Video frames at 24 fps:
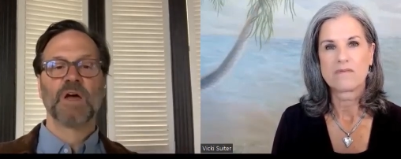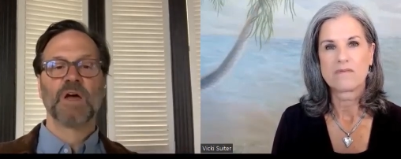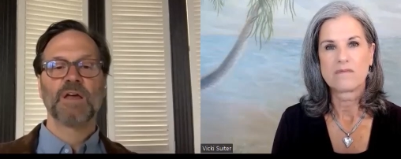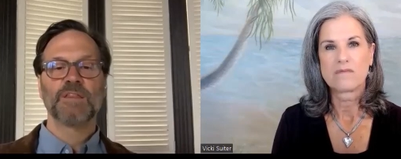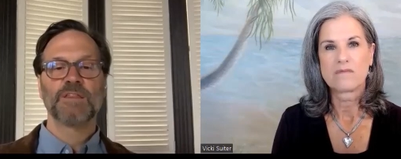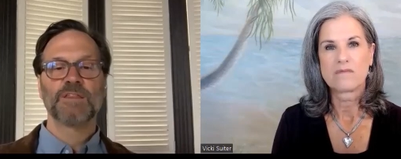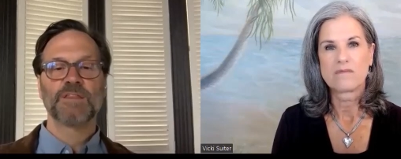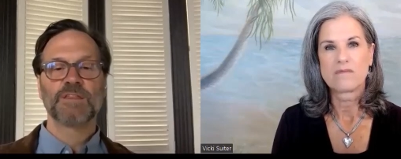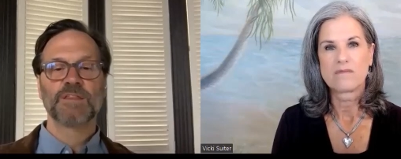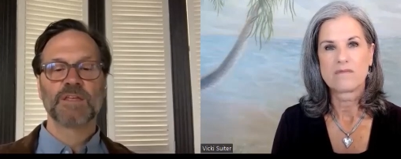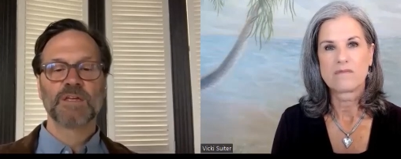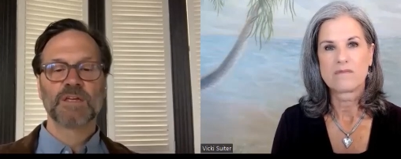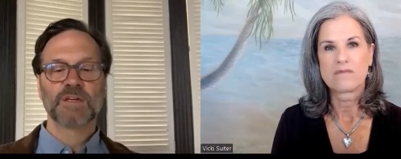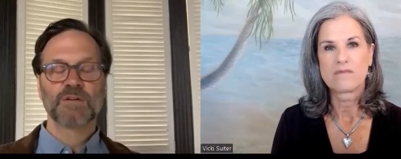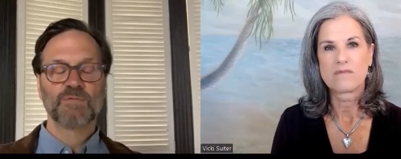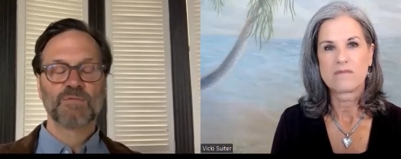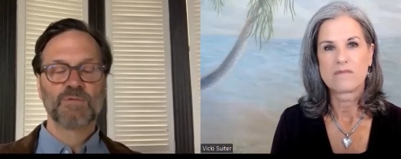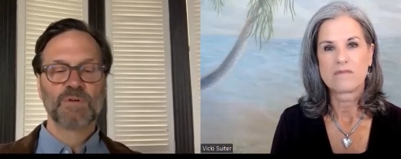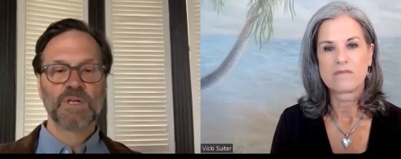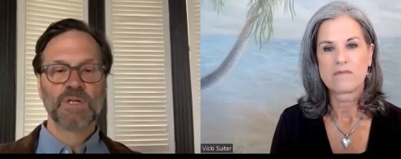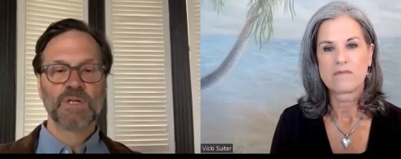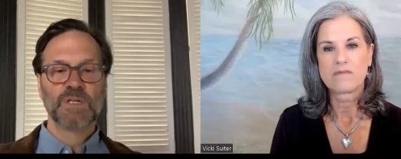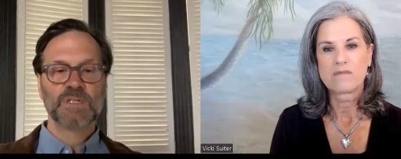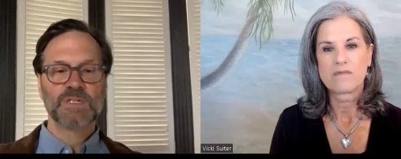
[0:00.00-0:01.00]
Speaker 1: I think
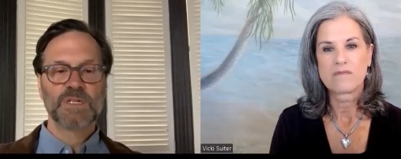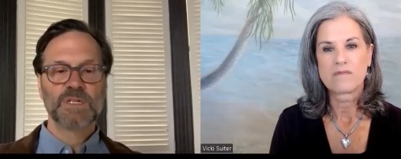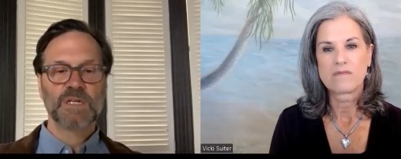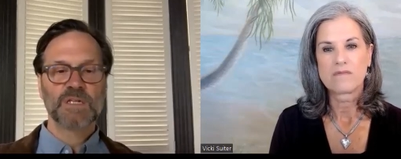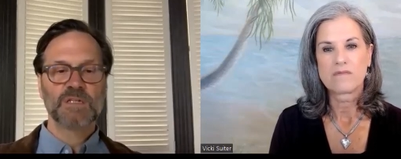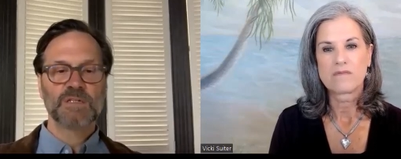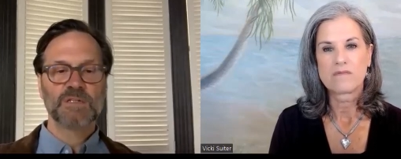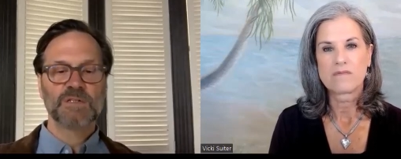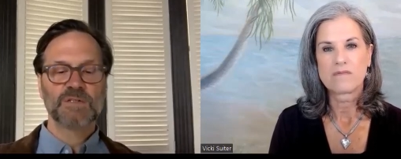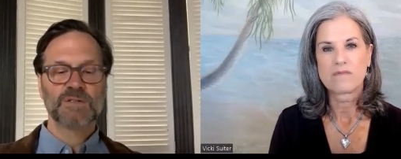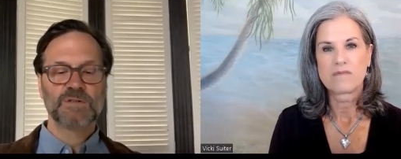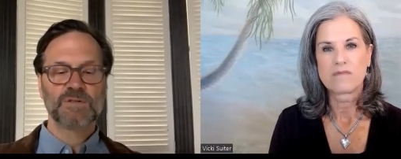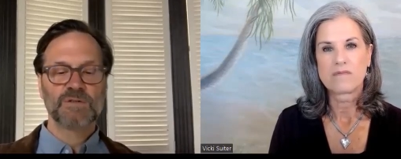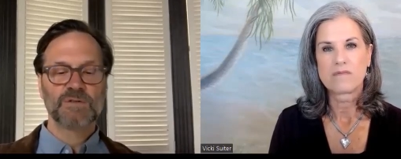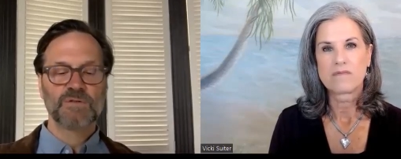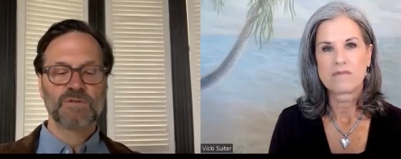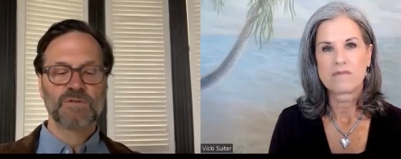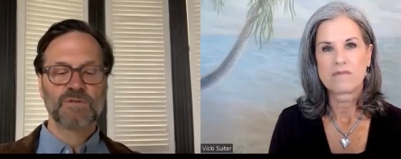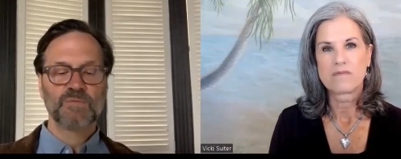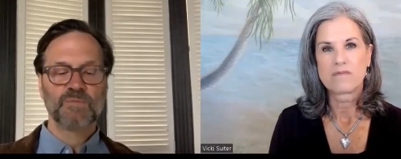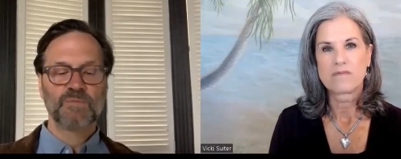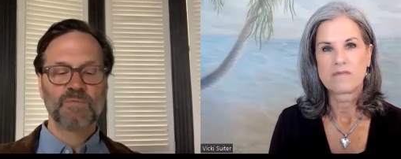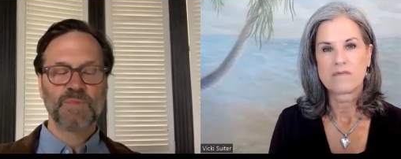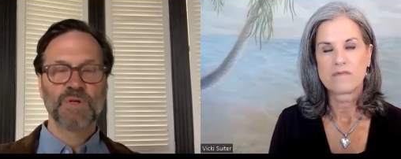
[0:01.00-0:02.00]
we tend
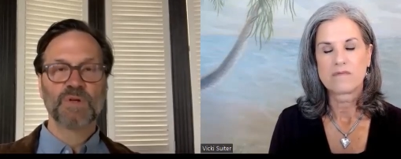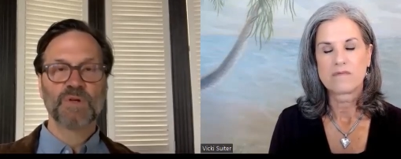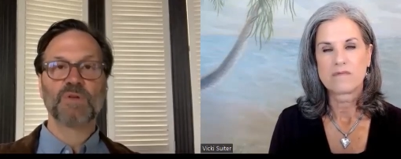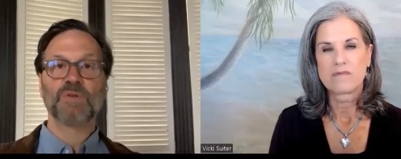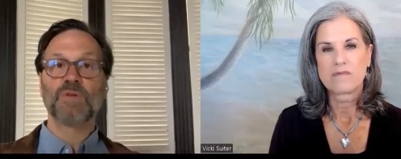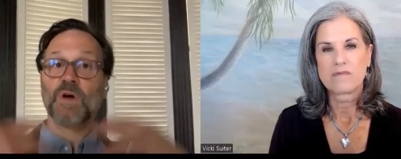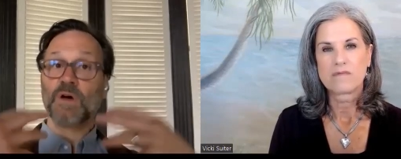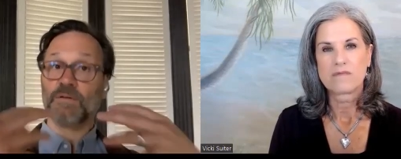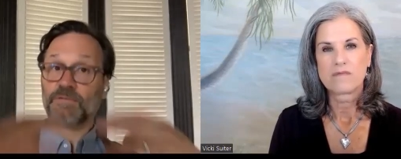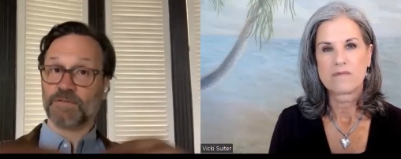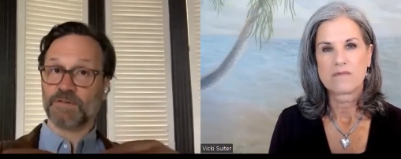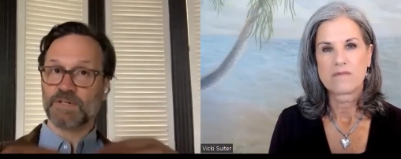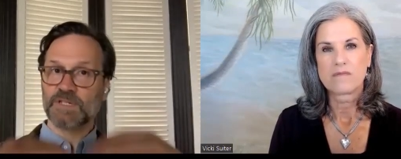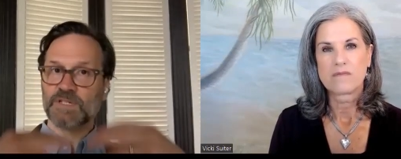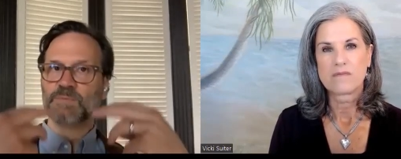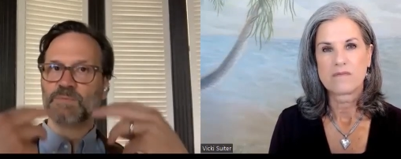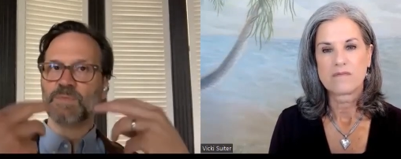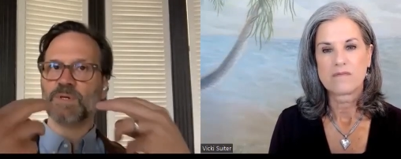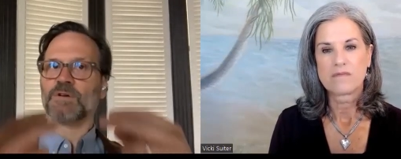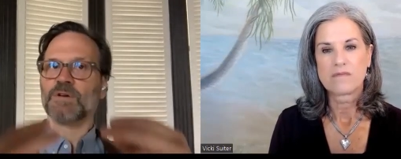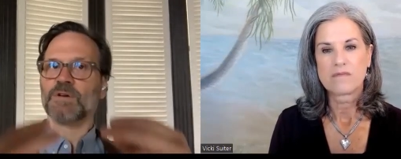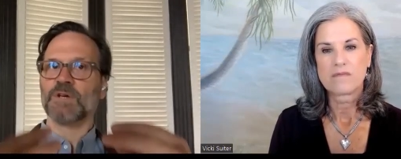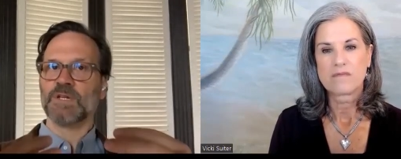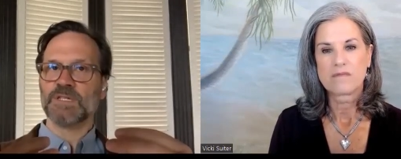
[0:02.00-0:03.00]
to build off
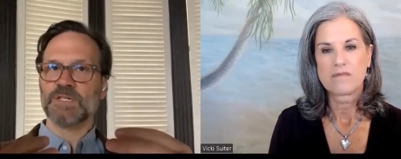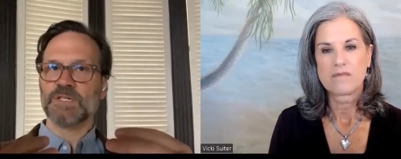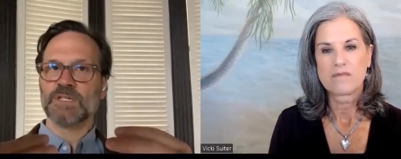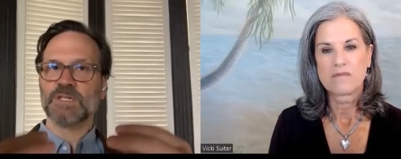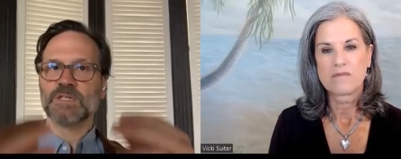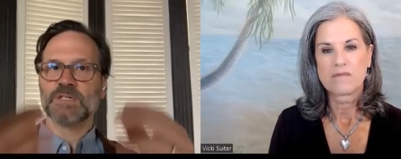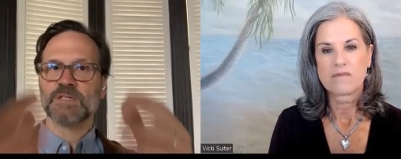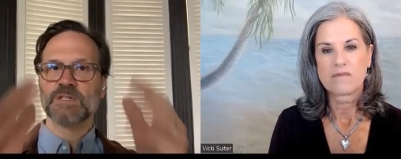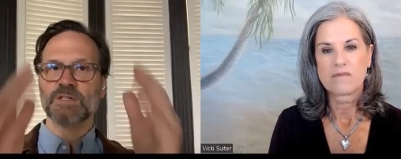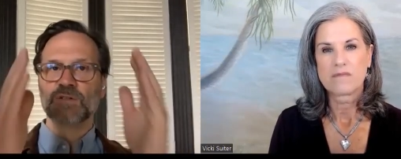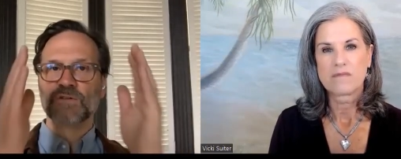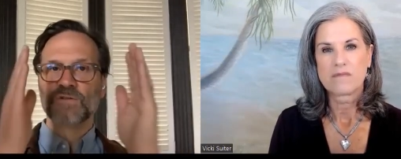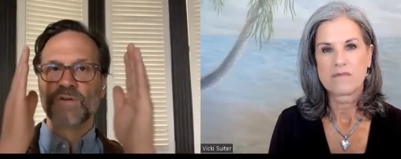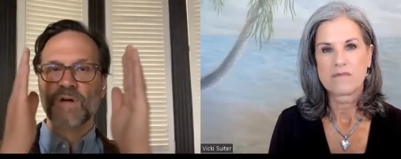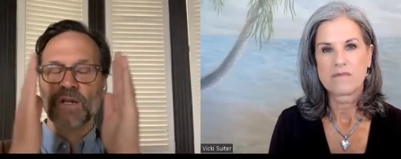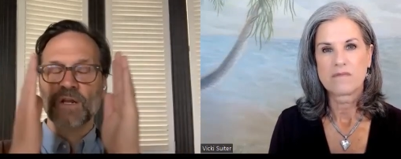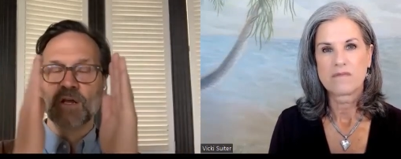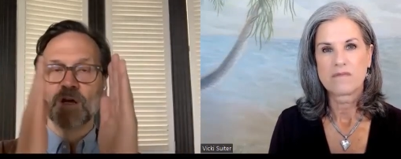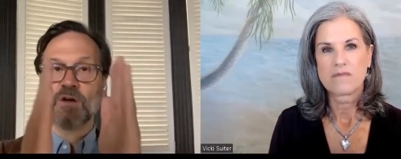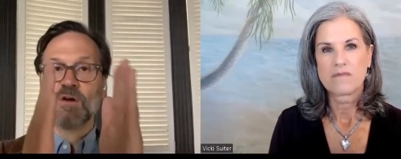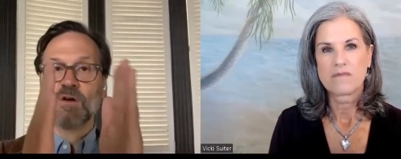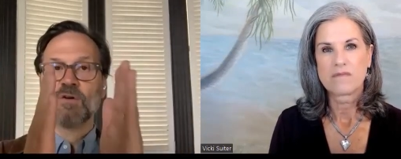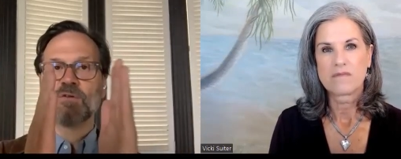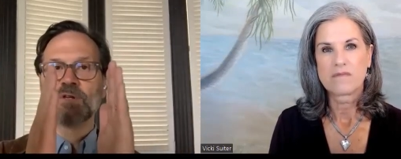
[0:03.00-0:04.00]
experiences and try to
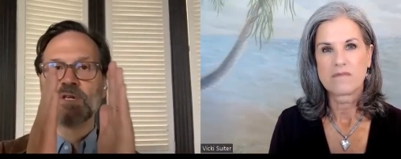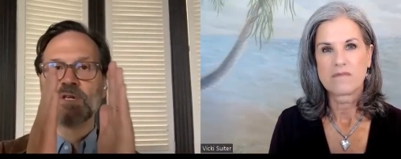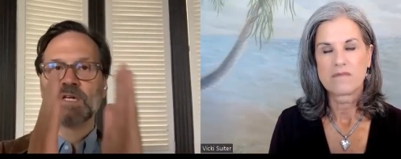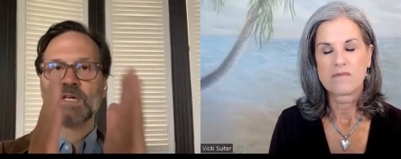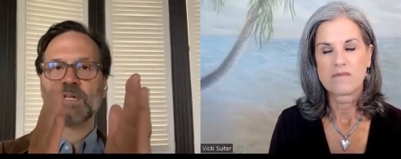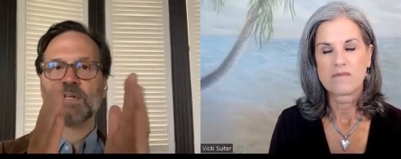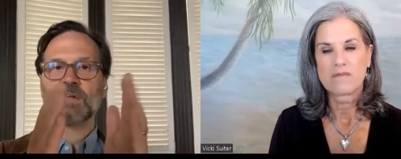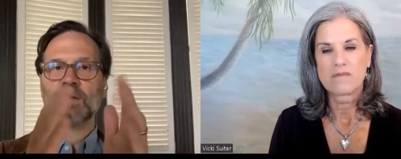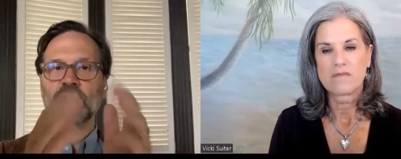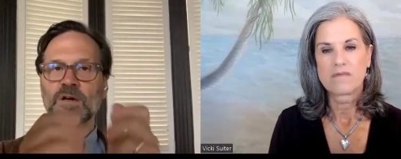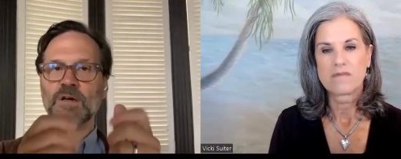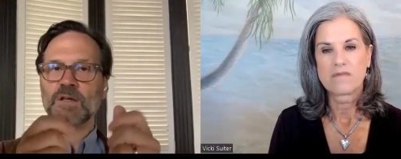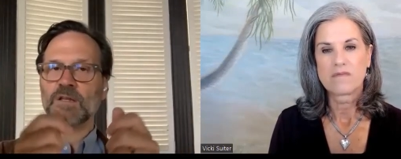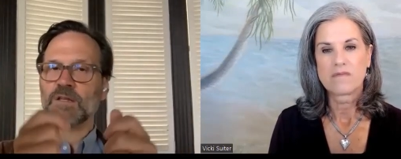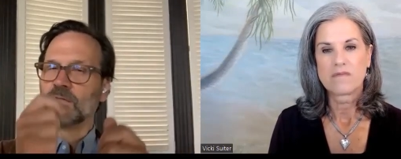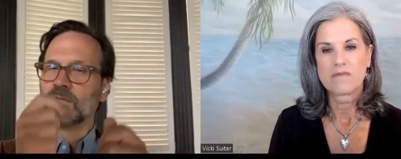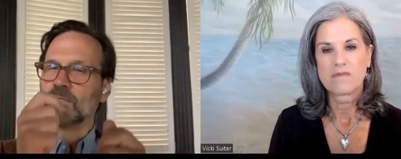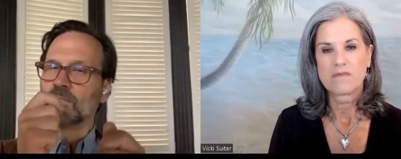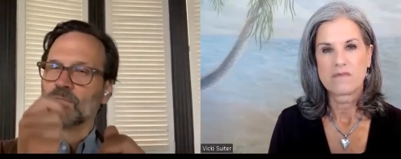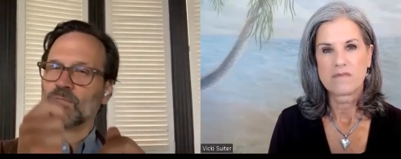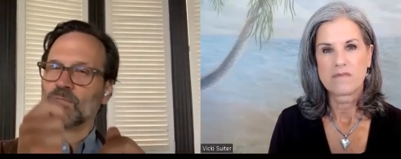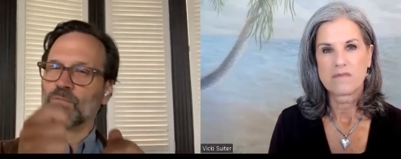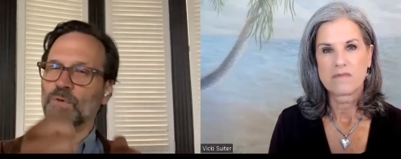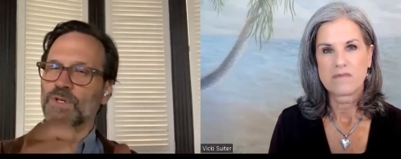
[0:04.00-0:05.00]
hone in on
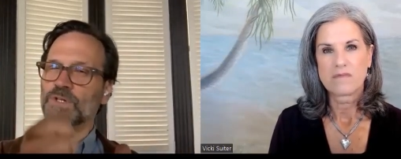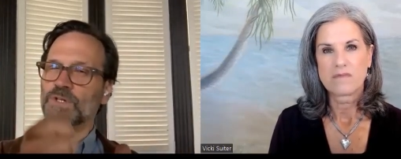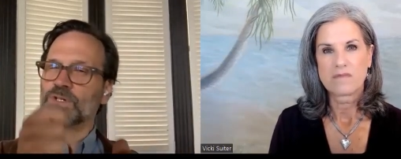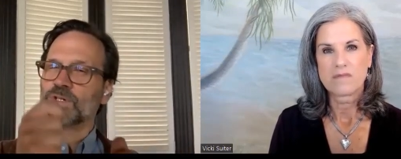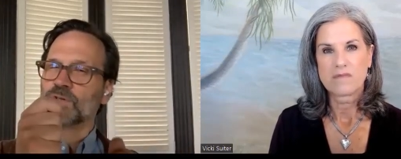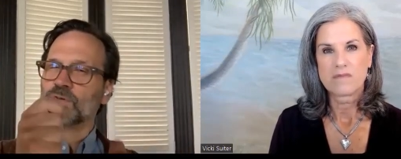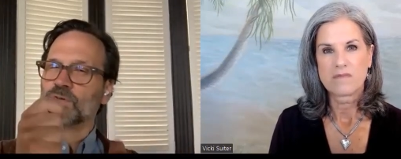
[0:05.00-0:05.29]
which